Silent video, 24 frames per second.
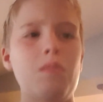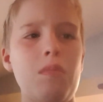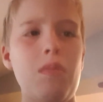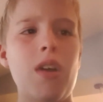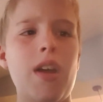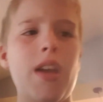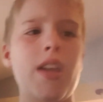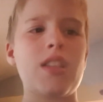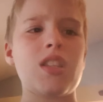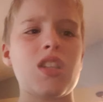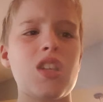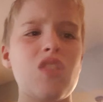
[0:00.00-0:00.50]

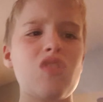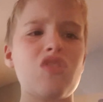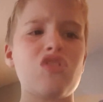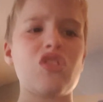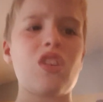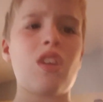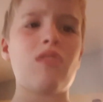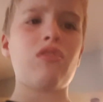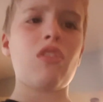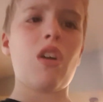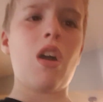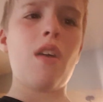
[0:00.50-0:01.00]
But it still should
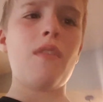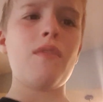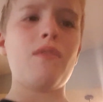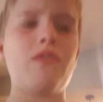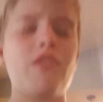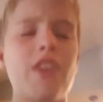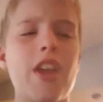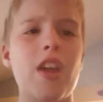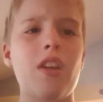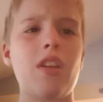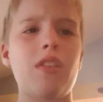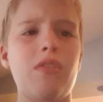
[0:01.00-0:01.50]
have gone
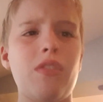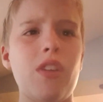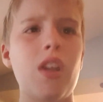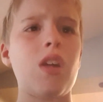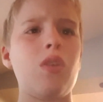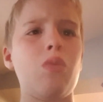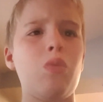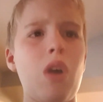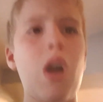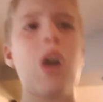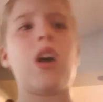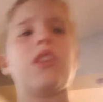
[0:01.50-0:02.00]
very,
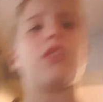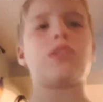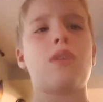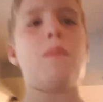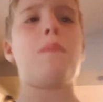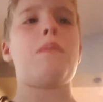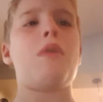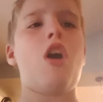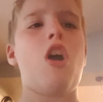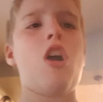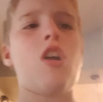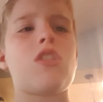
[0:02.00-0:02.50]
very well at the
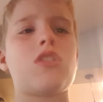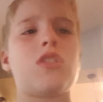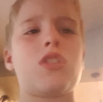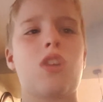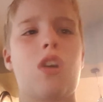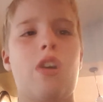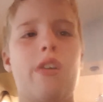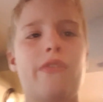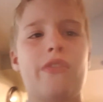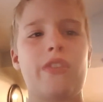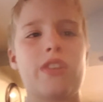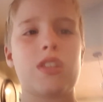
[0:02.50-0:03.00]
box
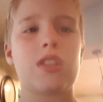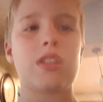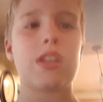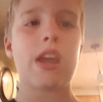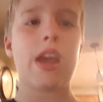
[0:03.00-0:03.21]
office.